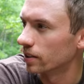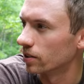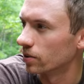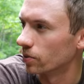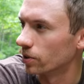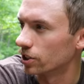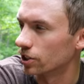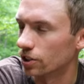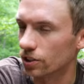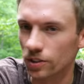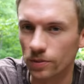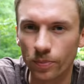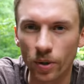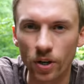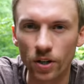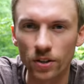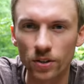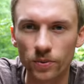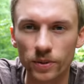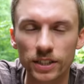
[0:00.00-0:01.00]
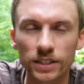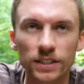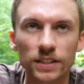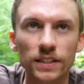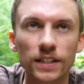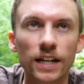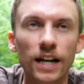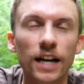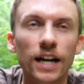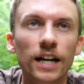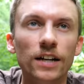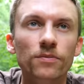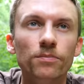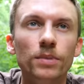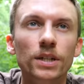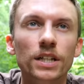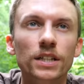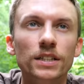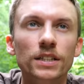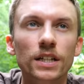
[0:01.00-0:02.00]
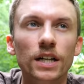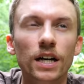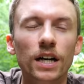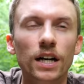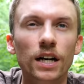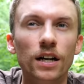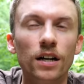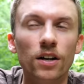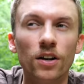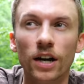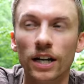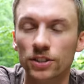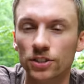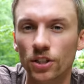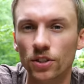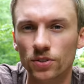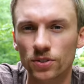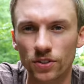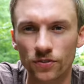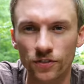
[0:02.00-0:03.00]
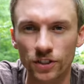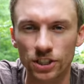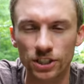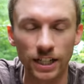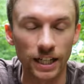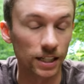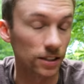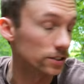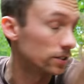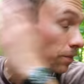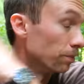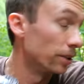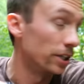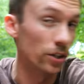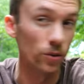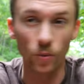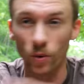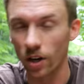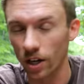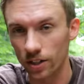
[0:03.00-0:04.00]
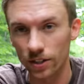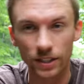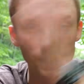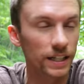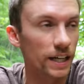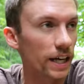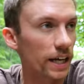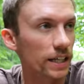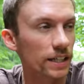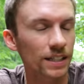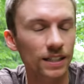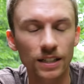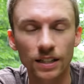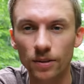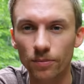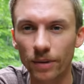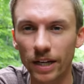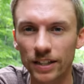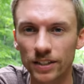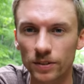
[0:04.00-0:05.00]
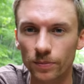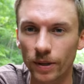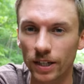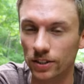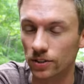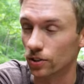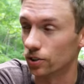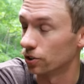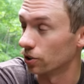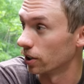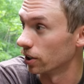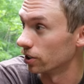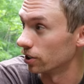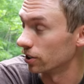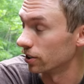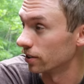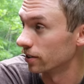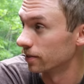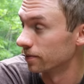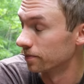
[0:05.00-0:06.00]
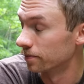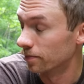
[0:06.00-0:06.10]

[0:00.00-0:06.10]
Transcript: which is part of the reason that I have been, uh, or I chose to fish kind of some bigger water today. Man, these bugs are atrocious.